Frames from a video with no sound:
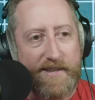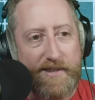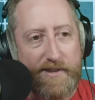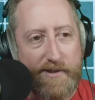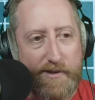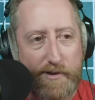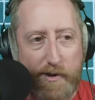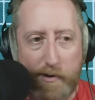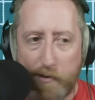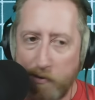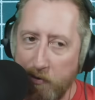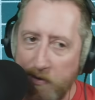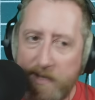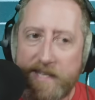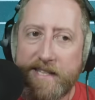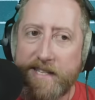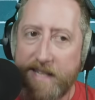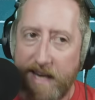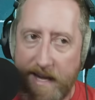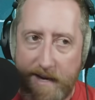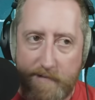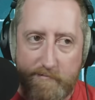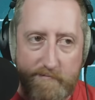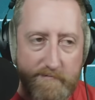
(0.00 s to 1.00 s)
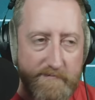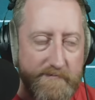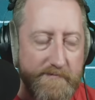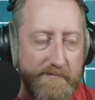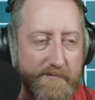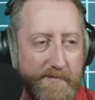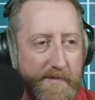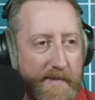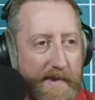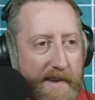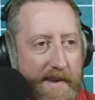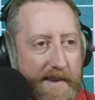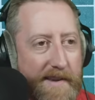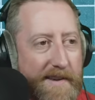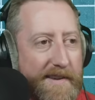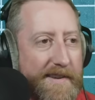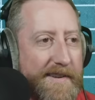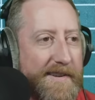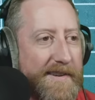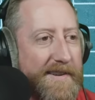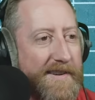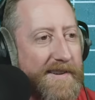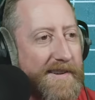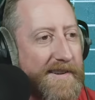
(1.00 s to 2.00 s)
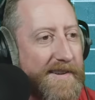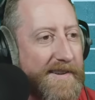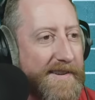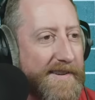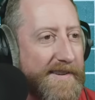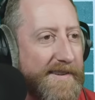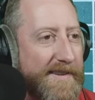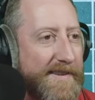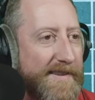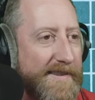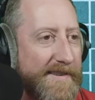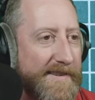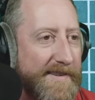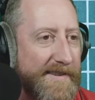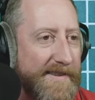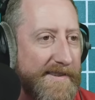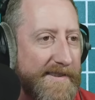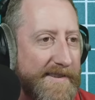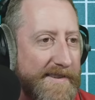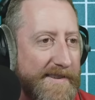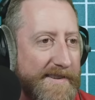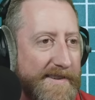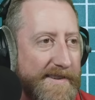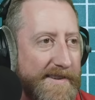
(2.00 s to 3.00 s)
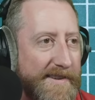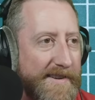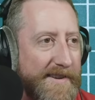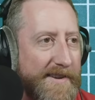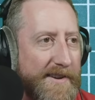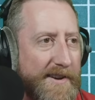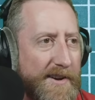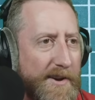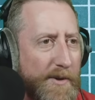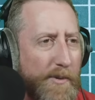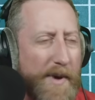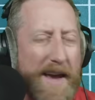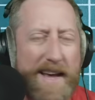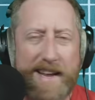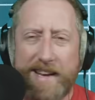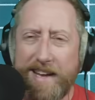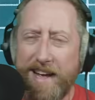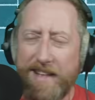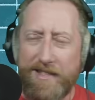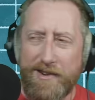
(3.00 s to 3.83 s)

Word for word: So there is setup. Video, there's really no wait,